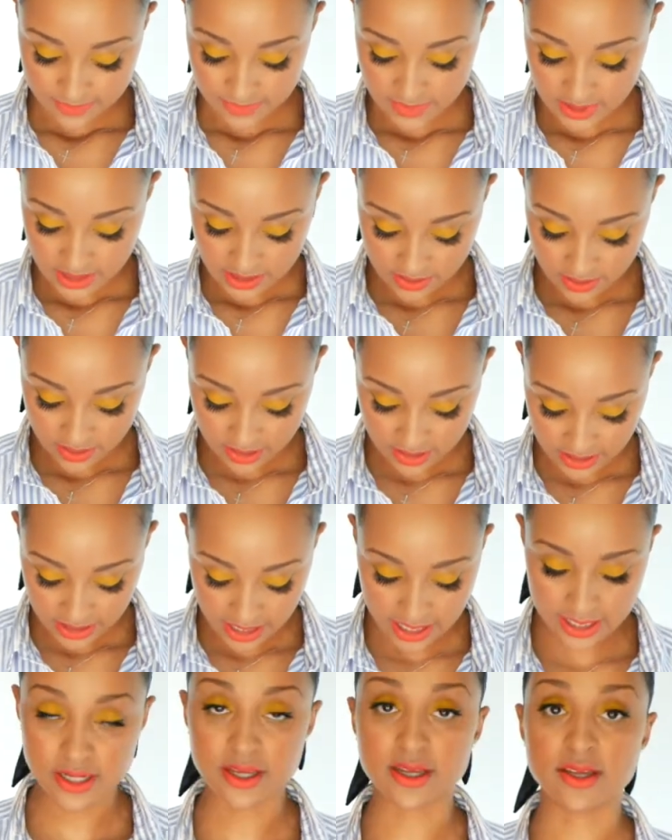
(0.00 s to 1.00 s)
And you can
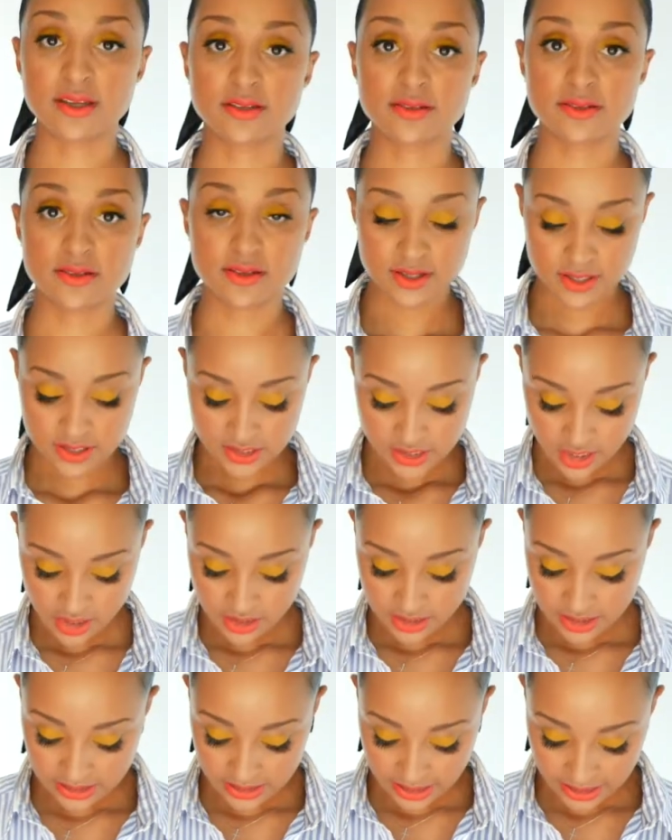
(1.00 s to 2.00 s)
kind of
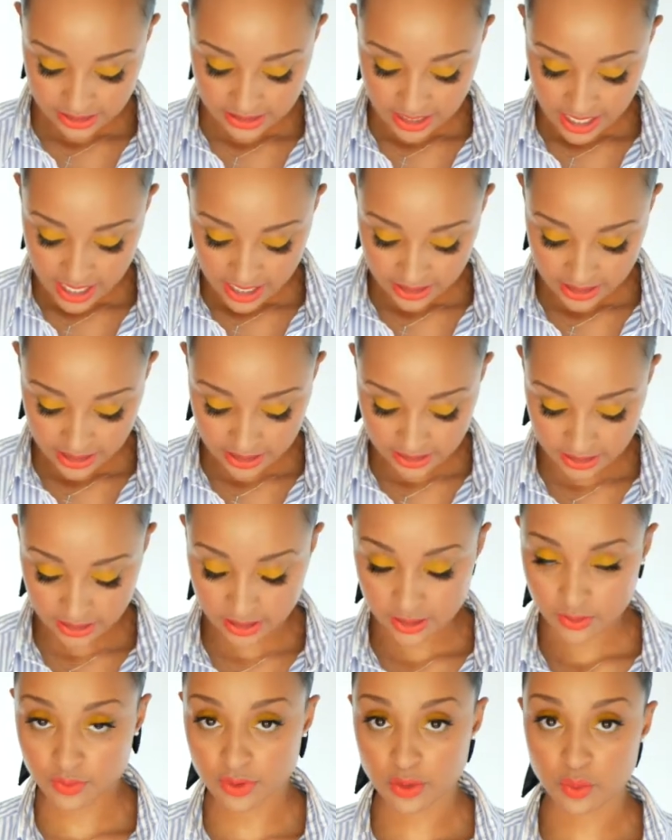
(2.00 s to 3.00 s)
turn it like that, kind of
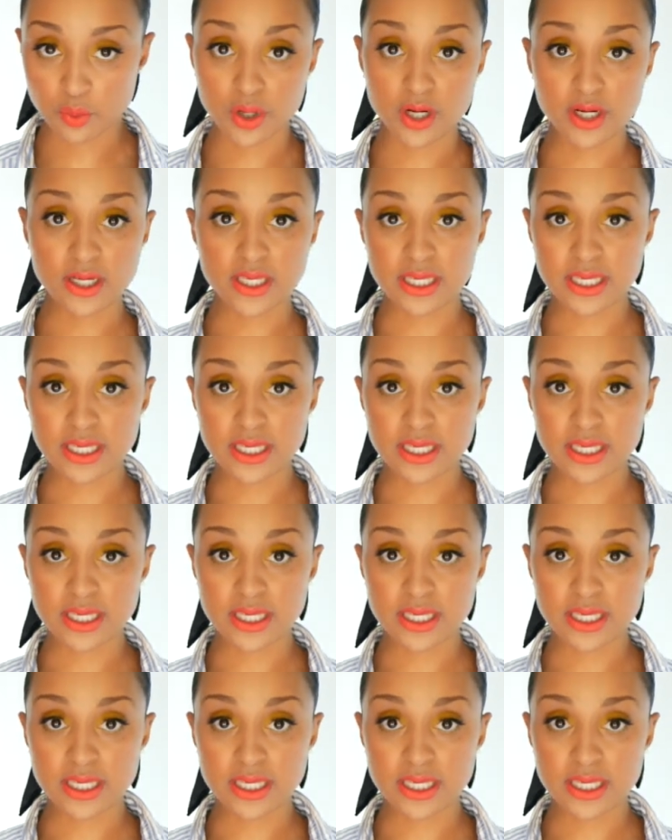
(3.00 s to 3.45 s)
rework